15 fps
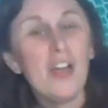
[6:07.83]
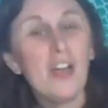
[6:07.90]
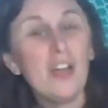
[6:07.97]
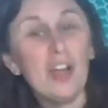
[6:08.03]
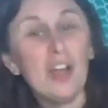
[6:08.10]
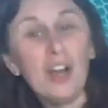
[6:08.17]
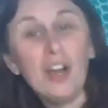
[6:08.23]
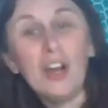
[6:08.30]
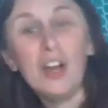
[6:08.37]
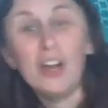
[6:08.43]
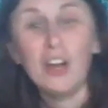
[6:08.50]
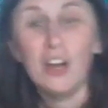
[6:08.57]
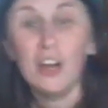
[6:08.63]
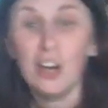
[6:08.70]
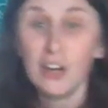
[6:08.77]

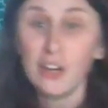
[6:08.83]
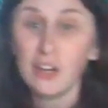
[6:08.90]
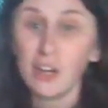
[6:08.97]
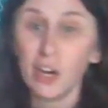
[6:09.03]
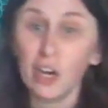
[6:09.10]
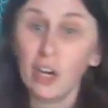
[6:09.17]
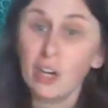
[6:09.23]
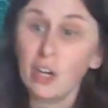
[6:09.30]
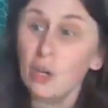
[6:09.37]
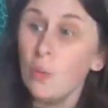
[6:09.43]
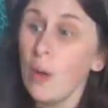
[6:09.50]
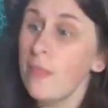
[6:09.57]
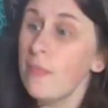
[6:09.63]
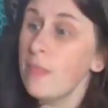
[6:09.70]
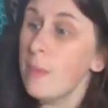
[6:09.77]
Grr, grr,
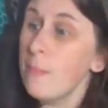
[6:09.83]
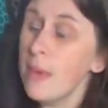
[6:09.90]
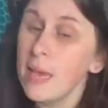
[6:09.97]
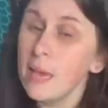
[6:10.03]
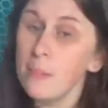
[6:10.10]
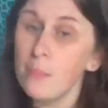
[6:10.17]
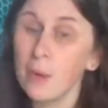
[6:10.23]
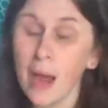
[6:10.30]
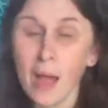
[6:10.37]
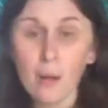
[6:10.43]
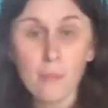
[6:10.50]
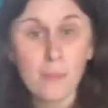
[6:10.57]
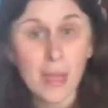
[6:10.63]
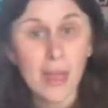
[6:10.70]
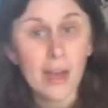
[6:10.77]
went the big
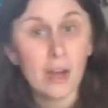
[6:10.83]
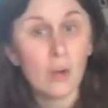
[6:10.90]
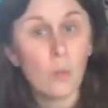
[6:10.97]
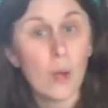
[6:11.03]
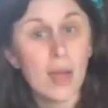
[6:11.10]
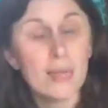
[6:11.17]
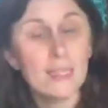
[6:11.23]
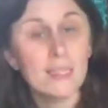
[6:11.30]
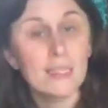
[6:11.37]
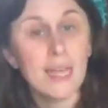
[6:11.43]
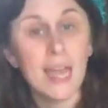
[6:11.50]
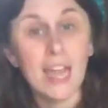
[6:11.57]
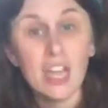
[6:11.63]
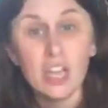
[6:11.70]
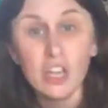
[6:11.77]
brown bear one
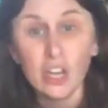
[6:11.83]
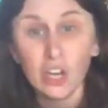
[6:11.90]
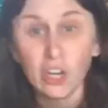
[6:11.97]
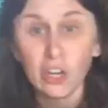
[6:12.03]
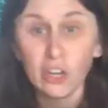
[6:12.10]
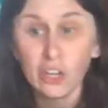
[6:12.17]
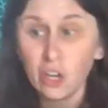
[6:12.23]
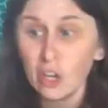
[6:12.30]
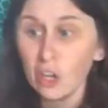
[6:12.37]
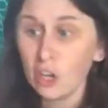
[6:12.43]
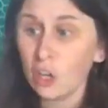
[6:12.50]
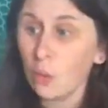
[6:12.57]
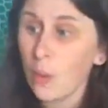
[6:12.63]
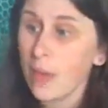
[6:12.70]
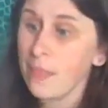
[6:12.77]
day. Grr,
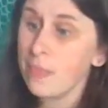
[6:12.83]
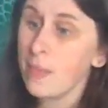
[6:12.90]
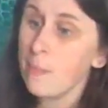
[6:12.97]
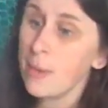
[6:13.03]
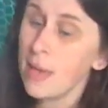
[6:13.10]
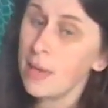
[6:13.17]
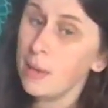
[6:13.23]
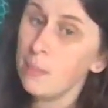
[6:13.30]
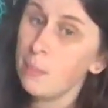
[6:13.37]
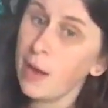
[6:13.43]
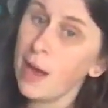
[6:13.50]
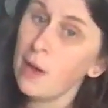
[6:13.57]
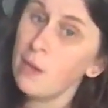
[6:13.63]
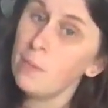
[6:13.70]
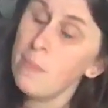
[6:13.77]
grr, went the big
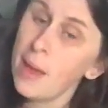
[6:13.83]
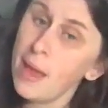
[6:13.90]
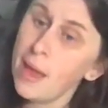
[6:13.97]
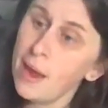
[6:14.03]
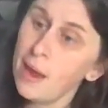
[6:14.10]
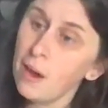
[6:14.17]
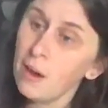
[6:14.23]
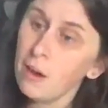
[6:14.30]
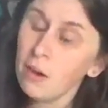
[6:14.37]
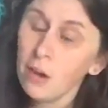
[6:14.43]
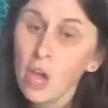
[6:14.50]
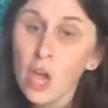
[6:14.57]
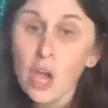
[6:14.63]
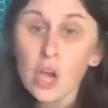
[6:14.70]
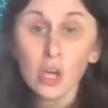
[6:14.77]
brown bear.
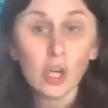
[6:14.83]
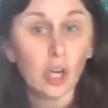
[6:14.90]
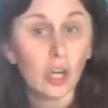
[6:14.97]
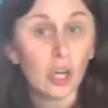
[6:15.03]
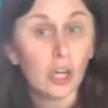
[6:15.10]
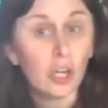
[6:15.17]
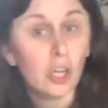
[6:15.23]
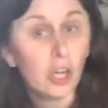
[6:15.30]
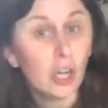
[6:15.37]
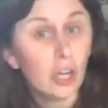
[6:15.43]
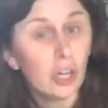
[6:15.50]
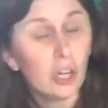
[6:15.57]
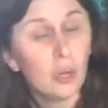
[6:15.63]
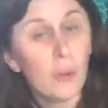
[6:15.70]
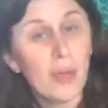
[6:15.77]
Grr,
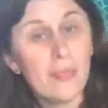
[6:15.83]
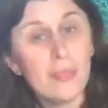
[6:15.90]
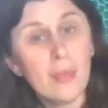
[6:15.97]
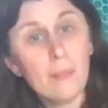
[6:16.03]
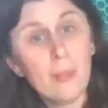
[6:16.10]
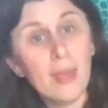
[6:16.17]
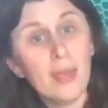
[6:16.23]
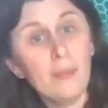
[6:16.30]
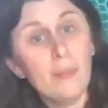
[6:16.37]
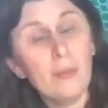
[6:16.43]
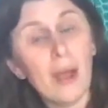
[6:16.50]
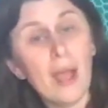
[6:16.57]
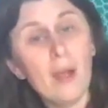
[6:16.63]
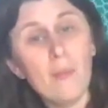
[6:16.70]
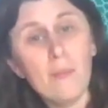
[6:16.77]
grr, went the big
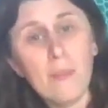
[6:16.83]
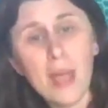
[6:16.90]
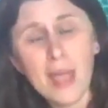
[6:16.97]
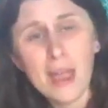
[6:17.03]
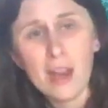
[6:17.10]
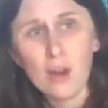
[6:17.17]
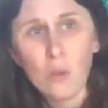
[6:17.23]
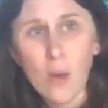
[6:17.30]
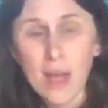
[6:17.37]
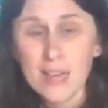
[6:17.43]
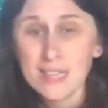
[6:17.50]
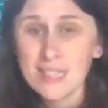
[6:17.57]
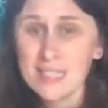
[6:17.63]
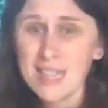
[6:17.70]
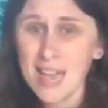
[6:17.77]
brown bear
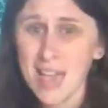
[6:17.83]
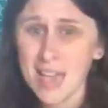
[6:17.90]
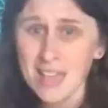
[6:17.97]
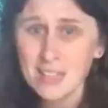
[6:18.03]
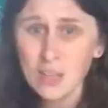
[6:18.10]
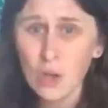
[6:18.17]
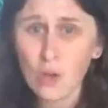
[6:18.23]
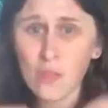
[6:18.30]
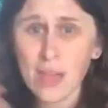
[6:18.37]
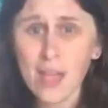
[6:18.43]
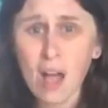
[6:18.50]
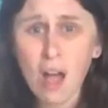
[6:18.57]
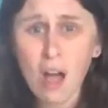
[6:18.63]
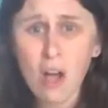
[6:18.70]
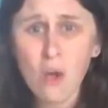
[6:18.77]
one day. So they
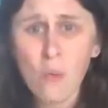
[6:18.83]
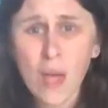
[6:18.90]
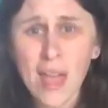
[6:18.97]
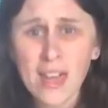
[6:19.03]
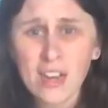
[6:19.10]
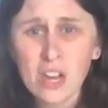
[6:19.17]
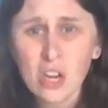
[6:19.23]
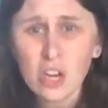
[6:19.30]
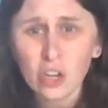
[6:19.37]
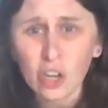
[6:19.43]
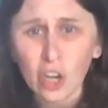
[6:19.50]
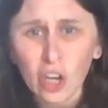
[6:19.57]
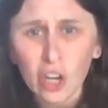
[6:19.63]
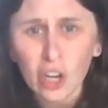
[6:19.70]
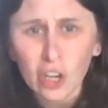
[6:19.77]
all went
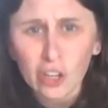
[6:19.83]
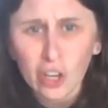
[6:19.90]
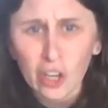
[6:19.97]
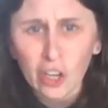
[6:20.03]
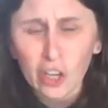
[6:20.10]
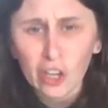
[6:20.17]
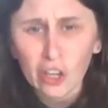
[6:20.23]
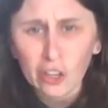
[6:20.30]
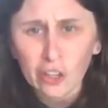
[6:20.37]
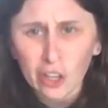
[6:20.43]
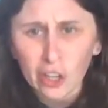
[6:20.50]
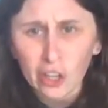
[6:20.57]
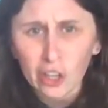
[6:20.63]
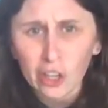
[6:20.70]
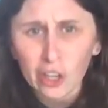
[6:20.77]
grr, grr,
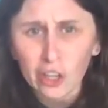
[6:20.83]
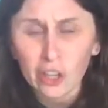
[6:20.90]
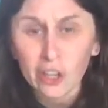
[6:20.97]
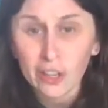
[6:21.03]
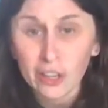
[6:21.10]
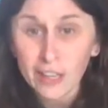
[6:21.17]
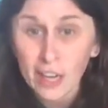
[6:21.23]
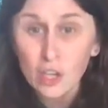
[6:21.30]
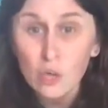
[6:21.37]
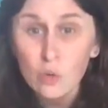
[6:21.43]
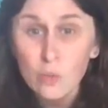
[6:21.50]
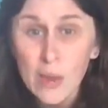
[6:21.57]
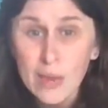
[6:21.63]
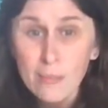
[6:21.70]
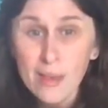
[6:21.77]
grr. Can you
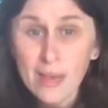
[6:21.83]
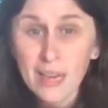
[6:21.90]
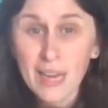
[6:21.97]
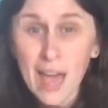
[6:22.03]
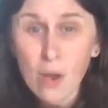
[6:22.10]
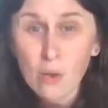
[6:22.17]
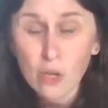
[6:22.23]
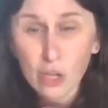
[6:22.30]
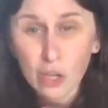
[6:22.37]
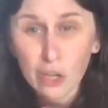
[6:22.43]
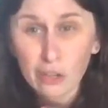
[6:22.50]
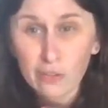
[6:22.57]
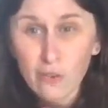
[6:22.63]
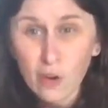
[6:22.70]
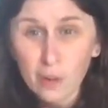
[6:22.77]
make a big loud
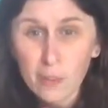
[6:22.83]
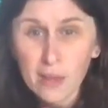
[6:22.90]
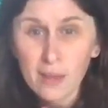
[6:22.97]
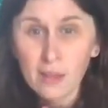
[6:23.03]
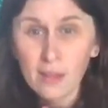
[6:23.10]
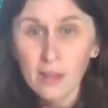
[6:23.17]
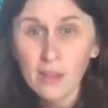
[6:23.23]
grr for me?